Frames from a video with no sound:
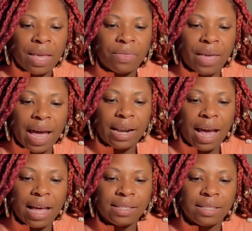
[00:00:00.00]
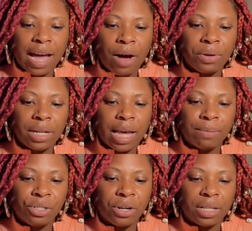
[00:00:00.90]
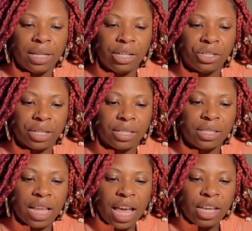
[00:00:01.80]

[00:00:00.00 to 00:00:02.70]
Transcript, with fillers: that has now claimed your allegiance.